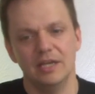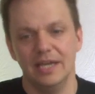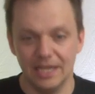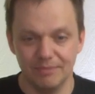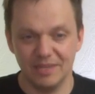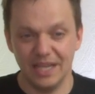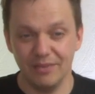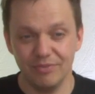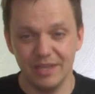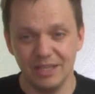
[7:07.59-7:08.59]
and I
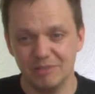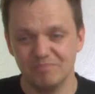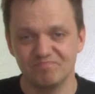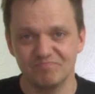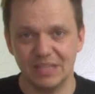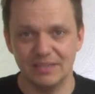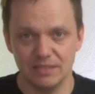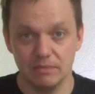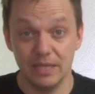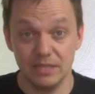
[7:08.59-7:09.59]
think
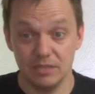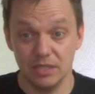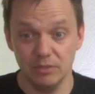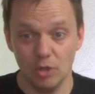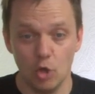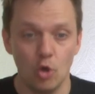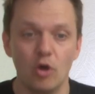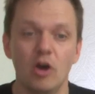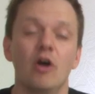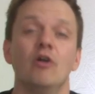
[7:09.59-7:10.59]
that's amazing
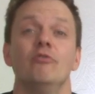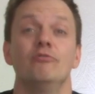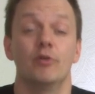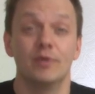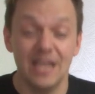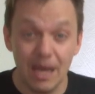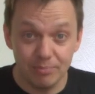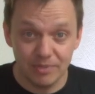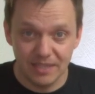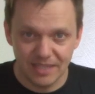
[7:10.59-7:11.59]
for an
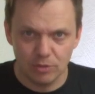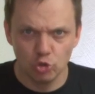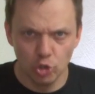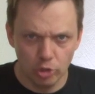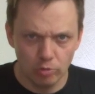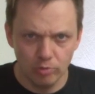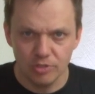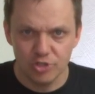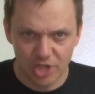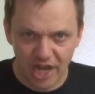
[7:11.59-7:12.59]
update at
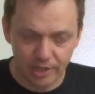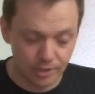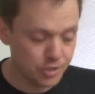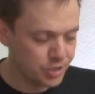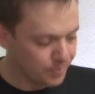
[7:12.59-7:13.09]
no charge.